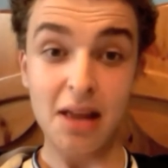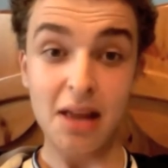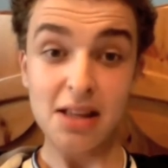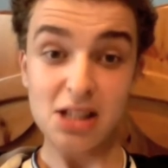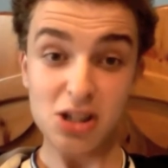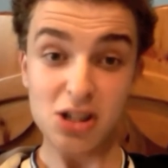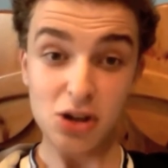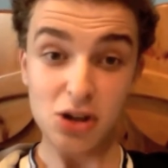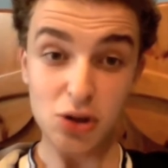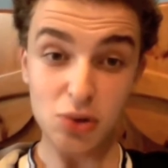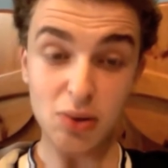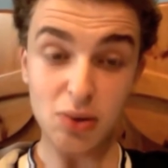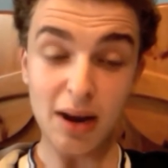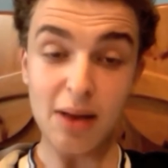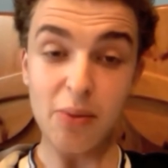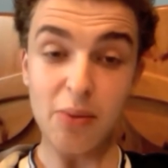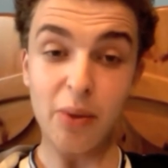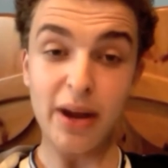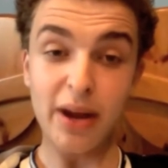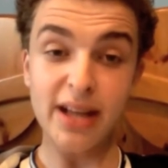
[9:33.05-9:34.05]
It's a
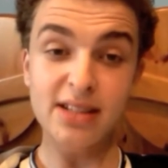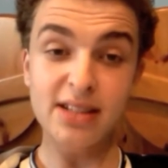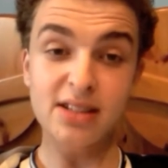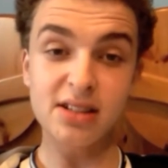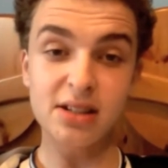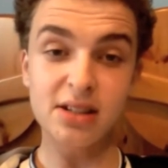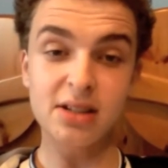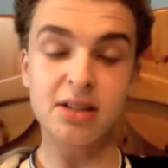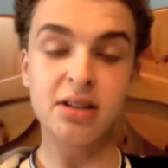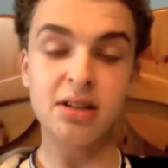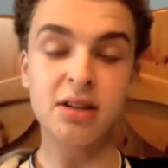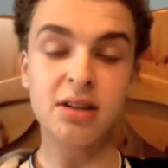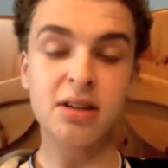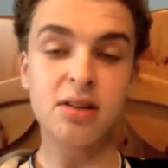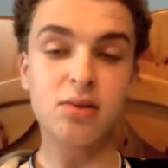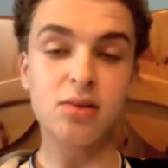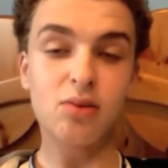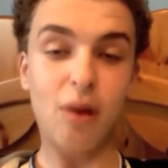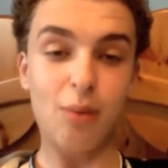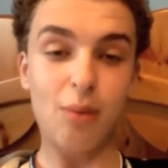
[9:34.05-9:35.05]
great way to
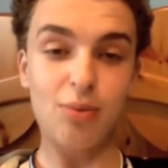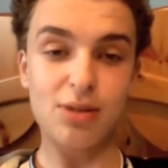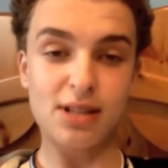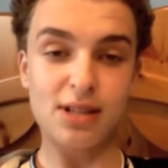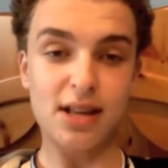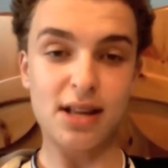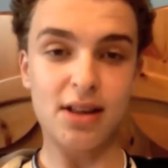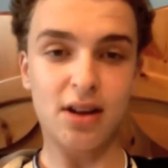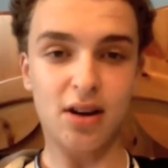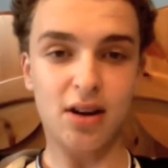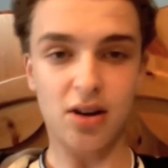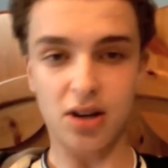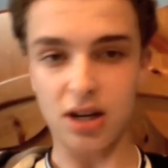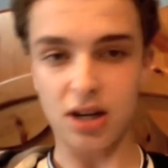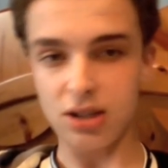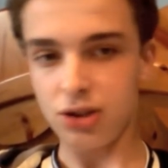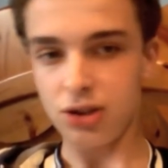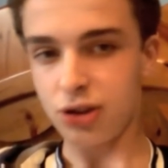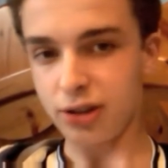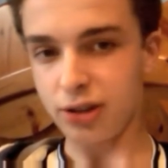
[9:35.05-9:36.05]
represent our
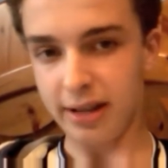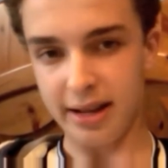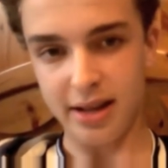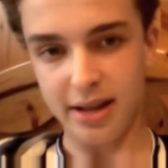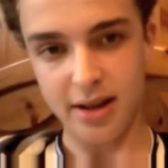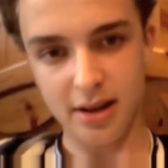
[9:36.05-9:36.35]
country.